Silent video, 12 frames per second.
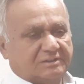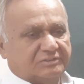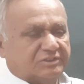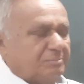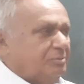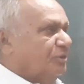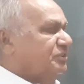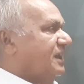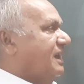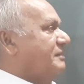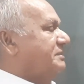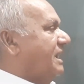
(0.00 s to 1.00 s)
Suppose I
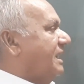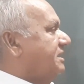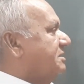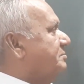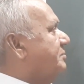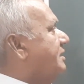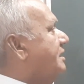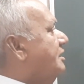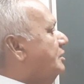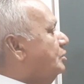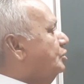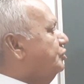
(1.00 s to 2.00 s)
have an atom
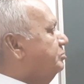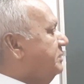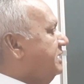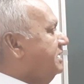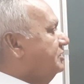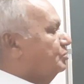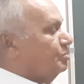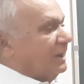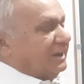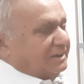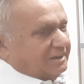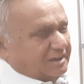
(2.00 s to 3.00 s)
whose spin is
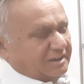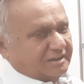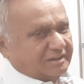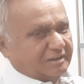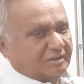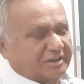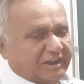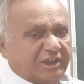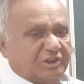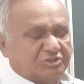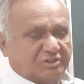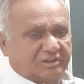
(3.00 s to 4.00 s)
1, not
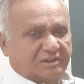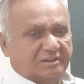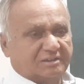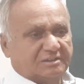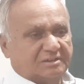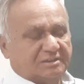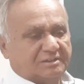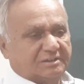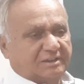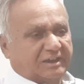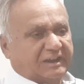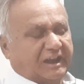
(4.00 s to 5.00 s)
hydrogen,
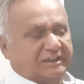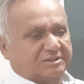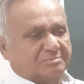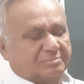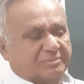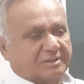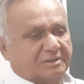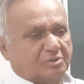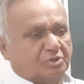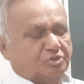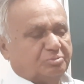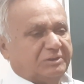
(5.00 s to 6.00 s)
an atom
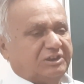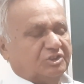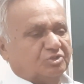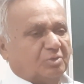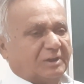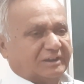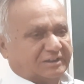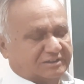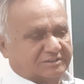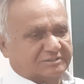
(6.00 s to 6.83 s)
whose spin is 1.